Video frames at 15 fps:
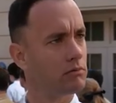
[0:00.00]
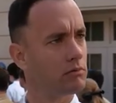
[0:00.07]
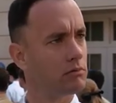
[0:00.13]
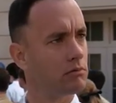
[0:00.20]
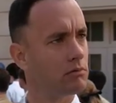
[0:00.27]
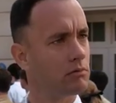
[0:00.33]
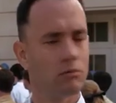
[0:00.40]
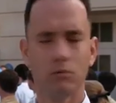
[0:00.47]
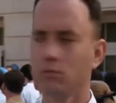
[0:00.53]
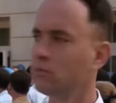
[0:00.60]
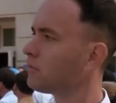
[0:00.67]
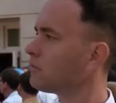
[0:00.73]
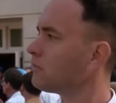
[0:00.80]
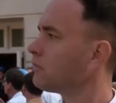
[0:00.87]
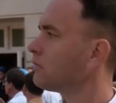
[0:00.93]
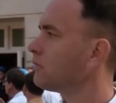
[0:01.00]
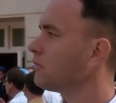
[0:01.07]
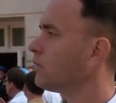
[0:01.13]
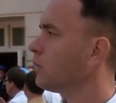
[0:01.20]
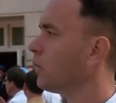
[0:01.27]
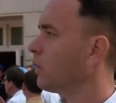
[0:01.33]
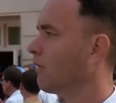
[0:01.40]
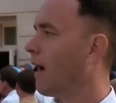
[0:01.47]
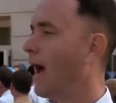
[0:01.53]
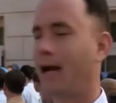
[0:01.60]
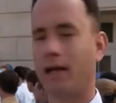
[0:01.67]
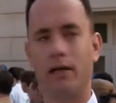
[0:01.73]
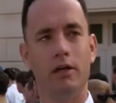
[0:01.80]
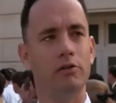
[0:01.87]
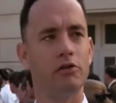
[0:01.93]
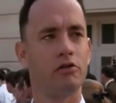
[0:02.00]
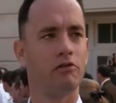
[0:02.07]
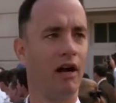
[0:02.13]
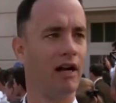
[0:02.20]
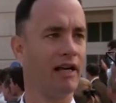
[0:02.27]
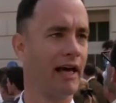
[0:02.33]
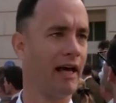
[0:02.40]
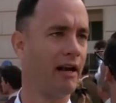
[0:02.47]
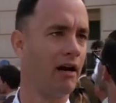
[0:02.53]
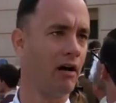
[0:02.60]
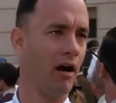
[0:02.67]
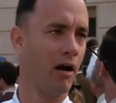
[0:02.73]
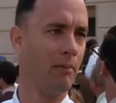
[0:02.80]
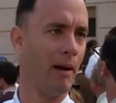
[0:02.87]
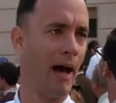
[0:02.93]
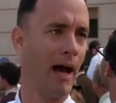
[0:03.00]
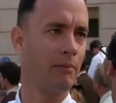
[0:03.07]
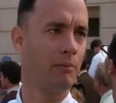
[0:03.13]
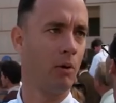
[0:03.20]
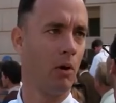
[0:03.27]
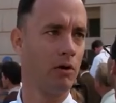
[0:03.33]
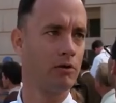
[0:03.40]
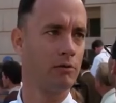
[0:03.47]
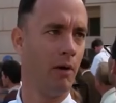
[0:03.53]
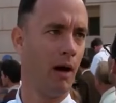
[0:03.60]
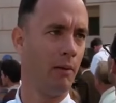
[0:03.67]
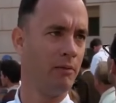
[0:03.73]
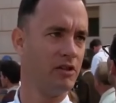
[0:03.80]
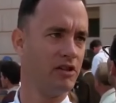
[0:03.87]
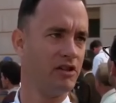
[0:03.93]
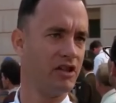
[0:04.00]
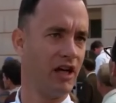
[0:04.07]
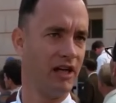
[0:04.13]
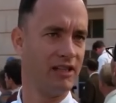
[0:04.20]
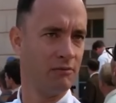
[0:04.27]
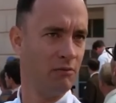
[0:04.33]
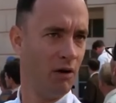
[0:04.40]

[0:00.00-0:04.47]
throughout the movie. At the time, the film was a gamble.